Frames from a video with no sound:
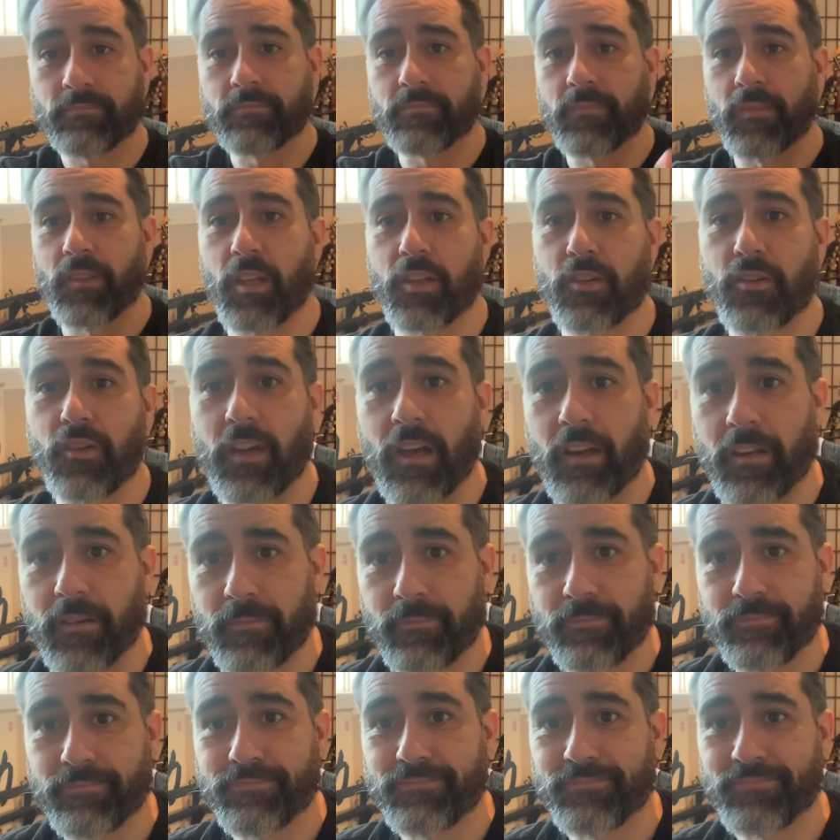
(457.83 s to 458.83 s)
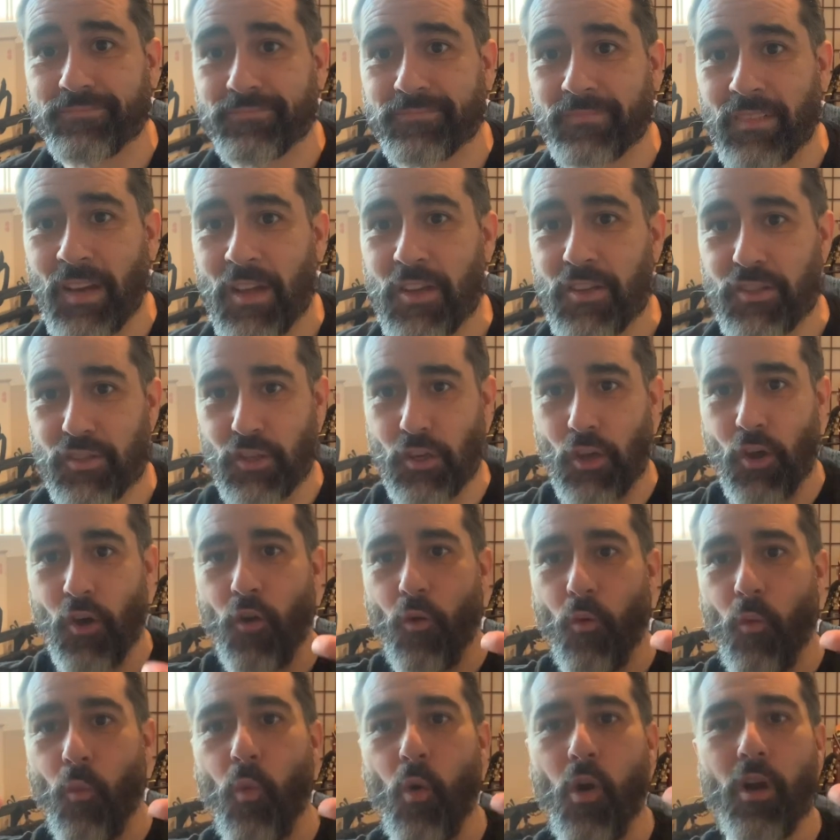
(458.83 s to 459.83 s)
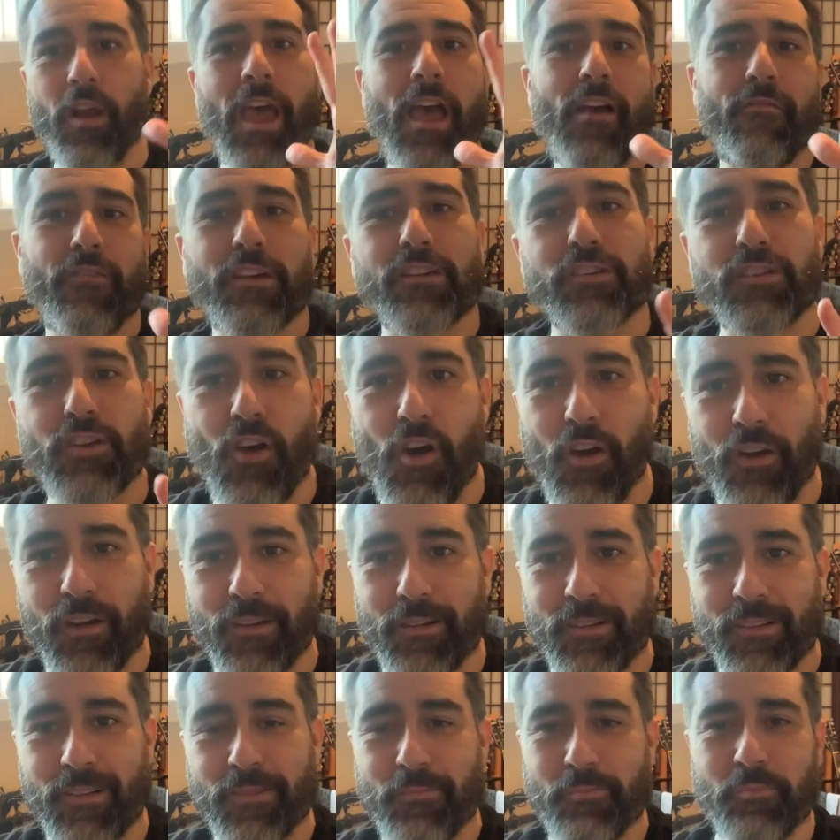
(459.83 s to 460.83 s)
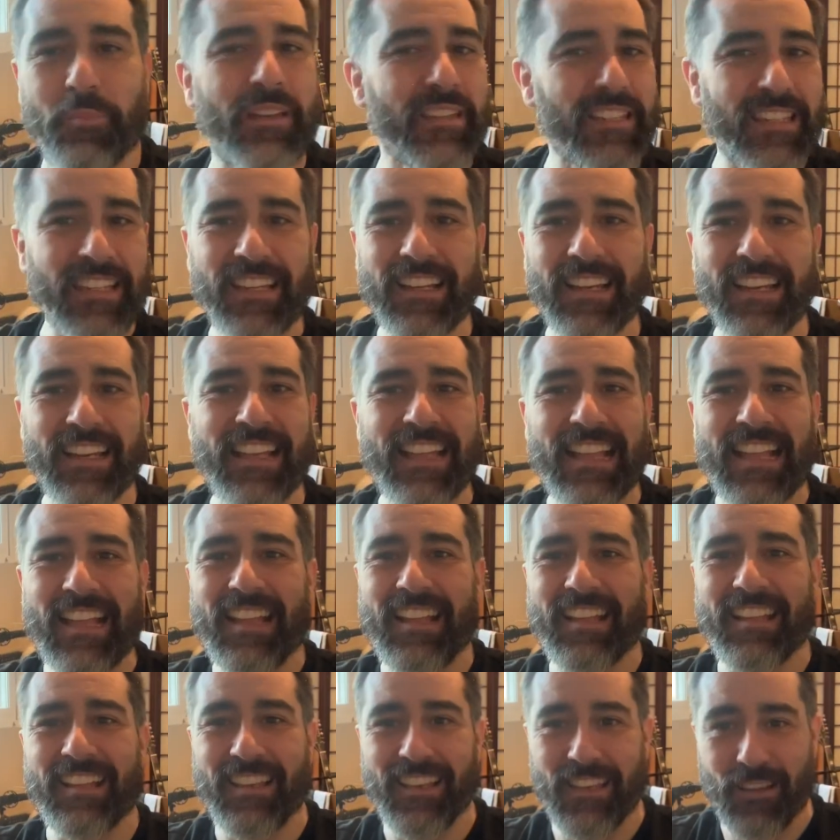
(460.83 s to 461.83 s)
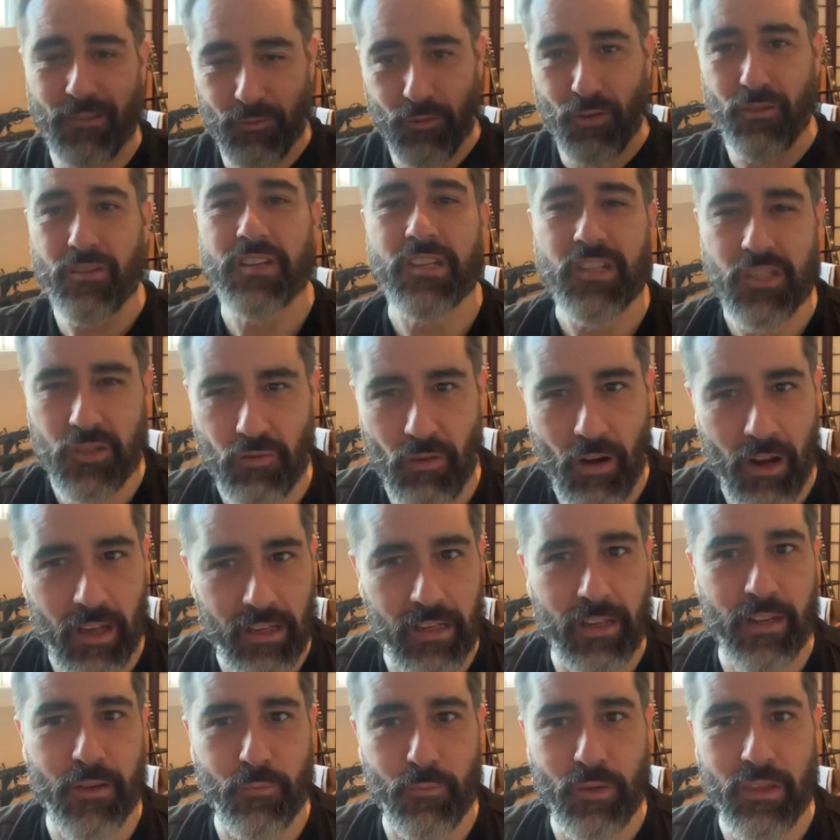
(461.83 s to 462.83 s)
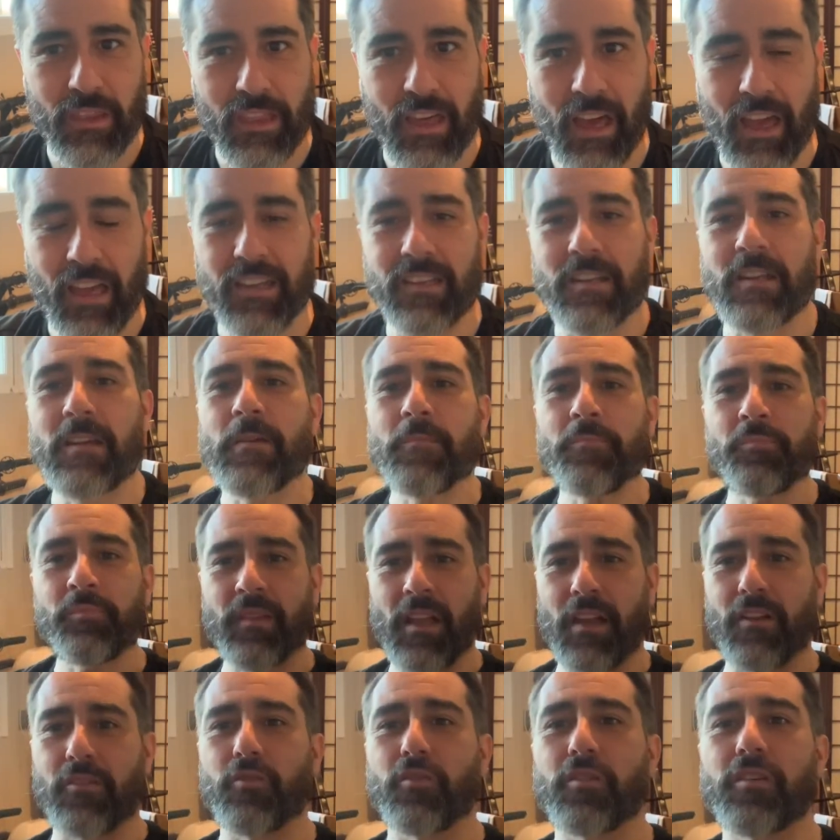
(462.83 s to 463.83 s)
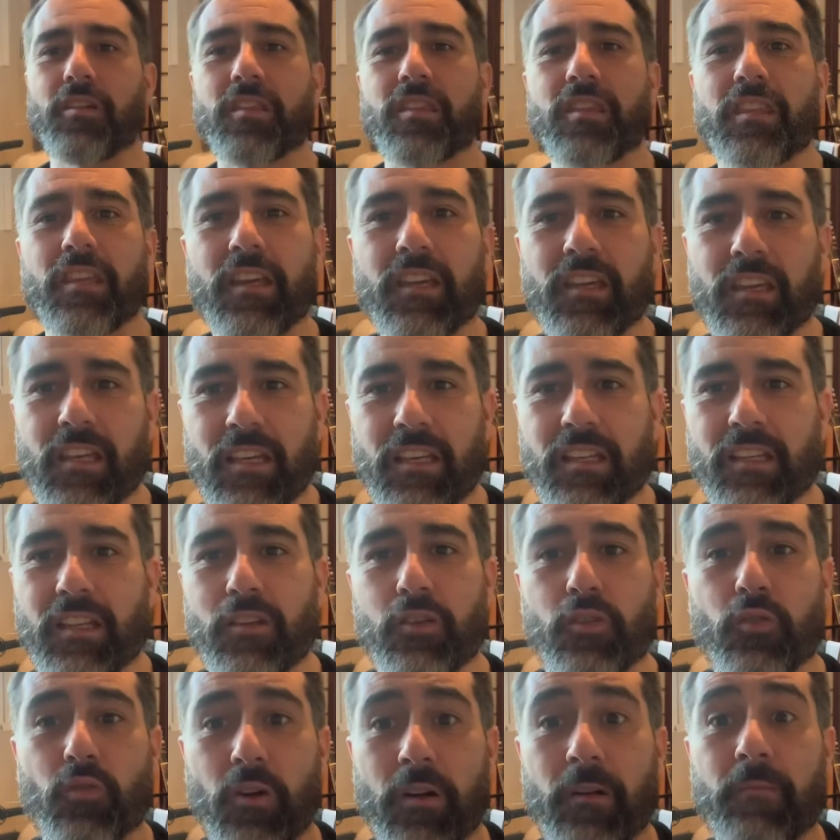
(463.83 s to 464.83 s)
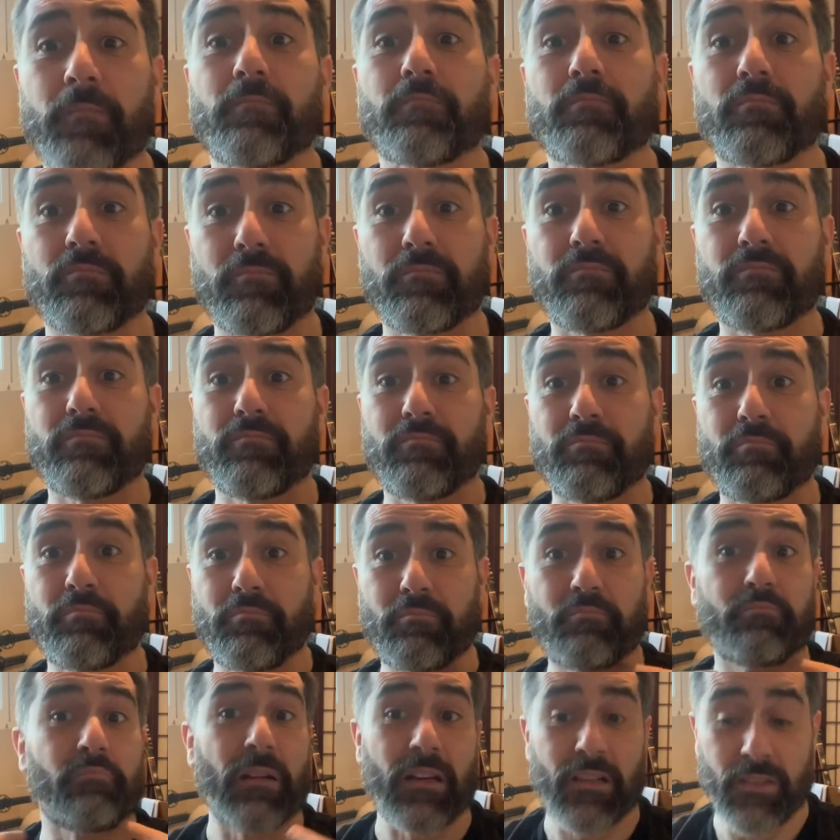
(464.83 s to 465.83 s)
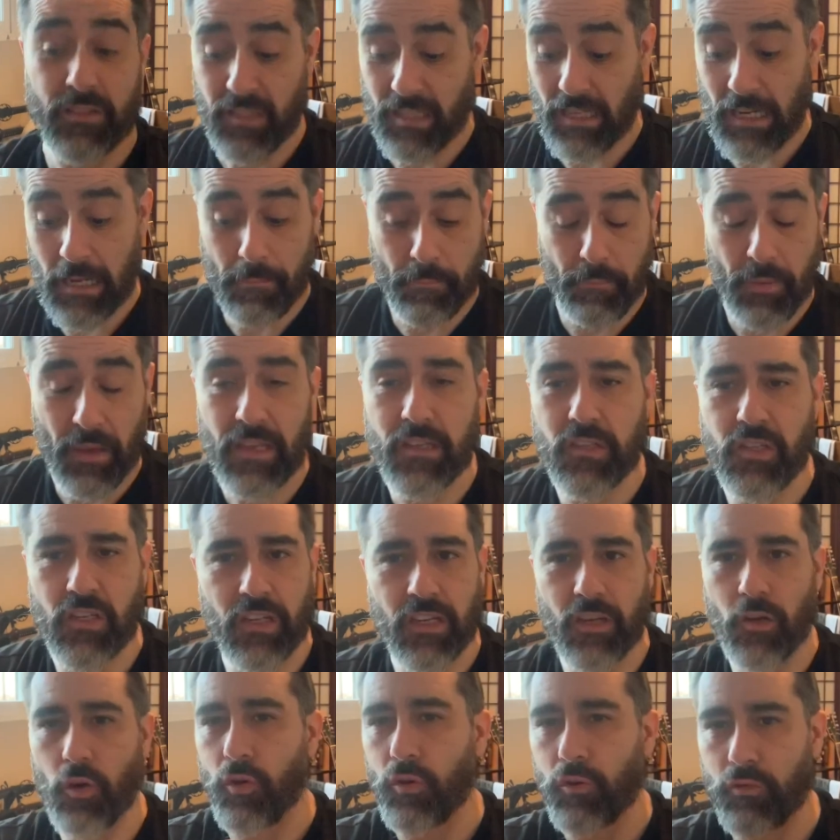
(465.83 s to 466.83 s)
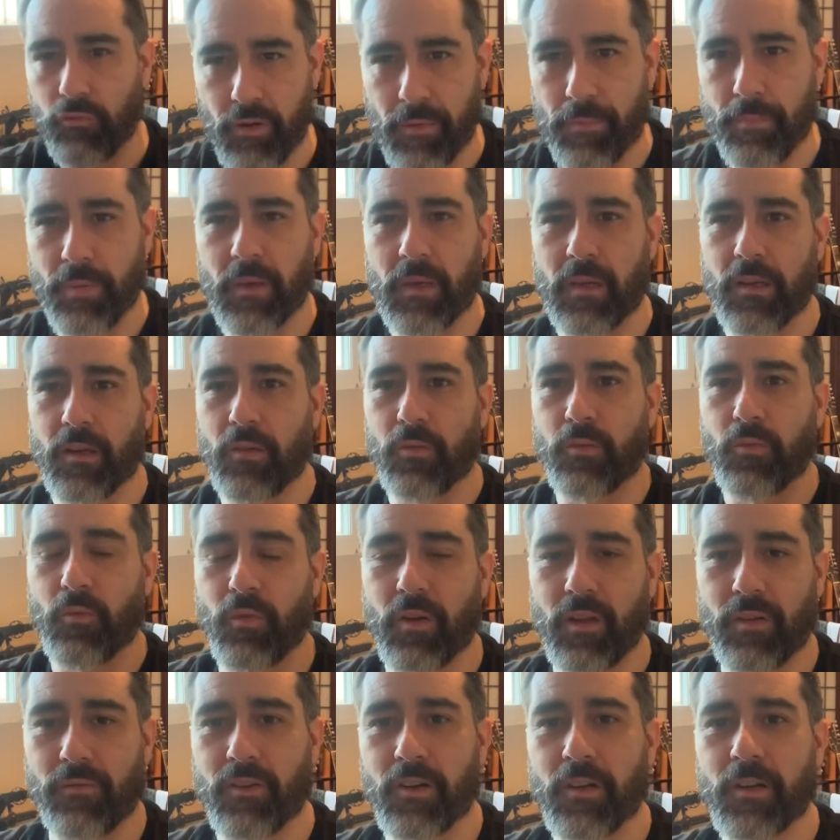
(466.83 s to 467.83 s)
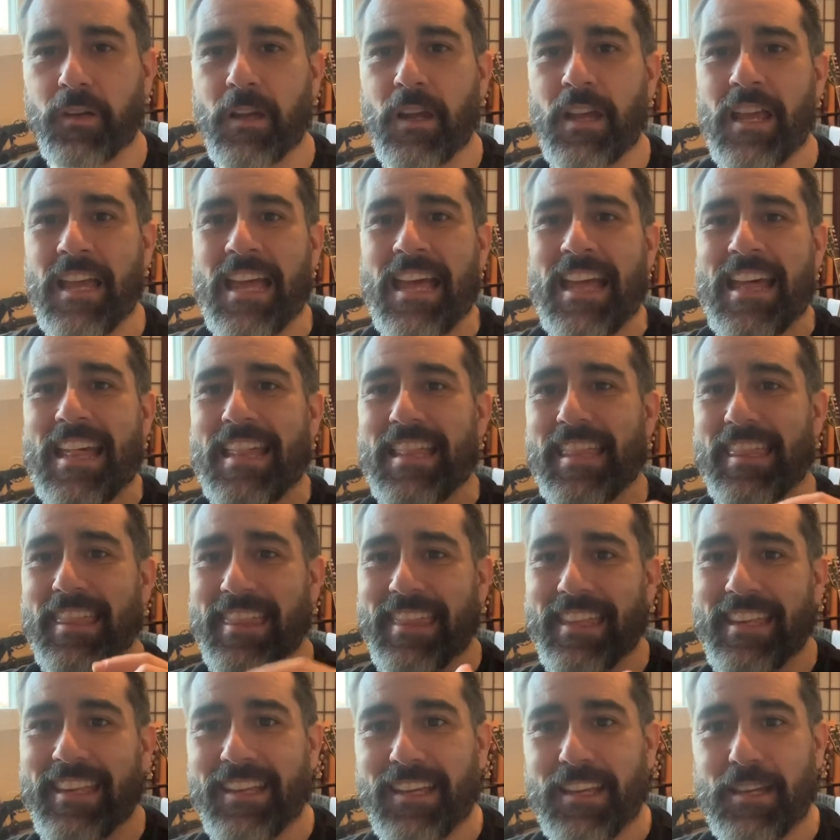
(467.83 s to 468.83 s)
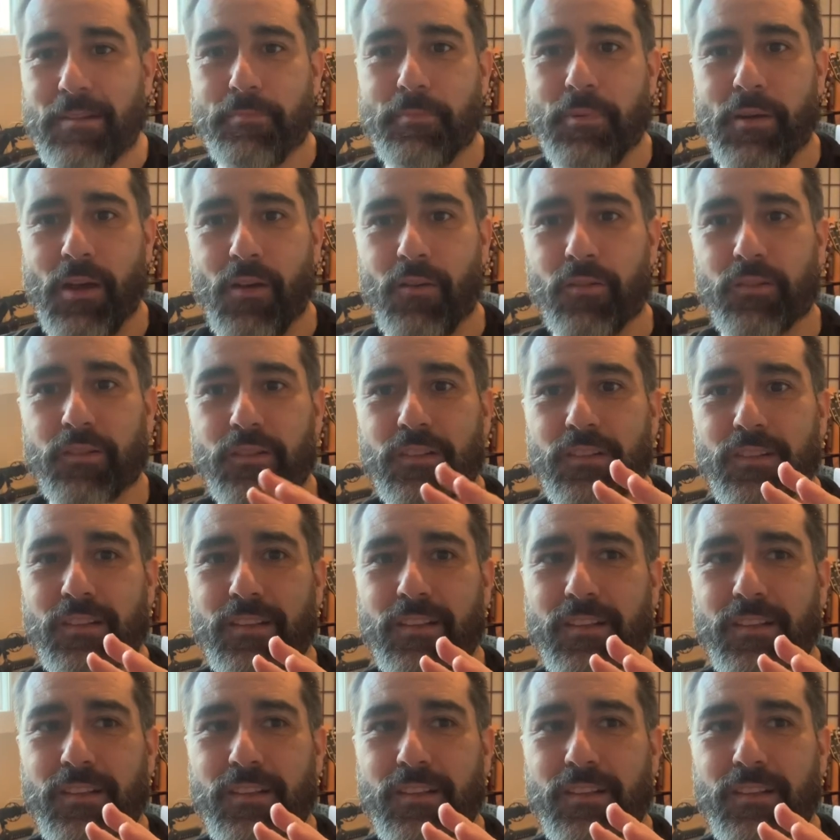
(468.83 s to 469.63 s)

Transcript: There you go. So what have I done? Basically, you're struggling with that and you're thinking that you're, I'd say, pinching or gripping or whatever. Think about